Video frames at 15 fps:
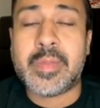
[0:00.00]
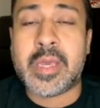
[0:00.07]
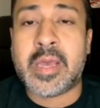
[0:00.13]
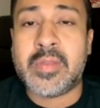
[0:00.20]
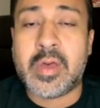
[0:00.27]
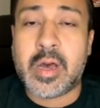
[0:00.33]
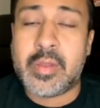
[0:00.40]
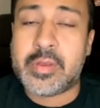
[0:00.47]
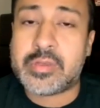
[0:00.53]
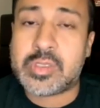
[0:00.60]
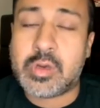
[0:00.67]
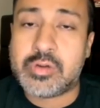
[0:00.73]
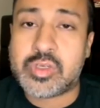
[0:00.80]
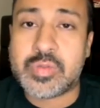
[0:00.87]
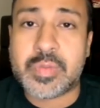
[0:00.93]
and the other
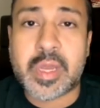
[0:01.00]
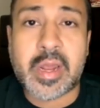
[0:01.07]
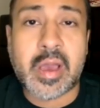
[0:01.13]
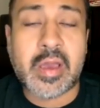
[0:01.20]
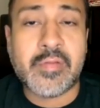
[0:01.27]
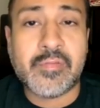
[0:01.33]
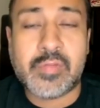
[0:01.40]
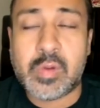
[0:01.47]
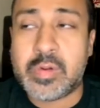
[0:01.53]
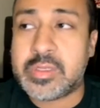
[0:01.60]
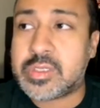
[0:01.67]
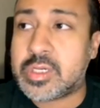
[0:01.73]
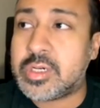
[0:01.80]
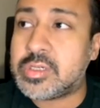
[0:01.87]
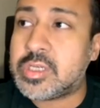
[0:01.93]
social media
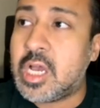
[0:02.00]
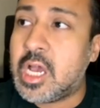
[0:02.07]
influencers,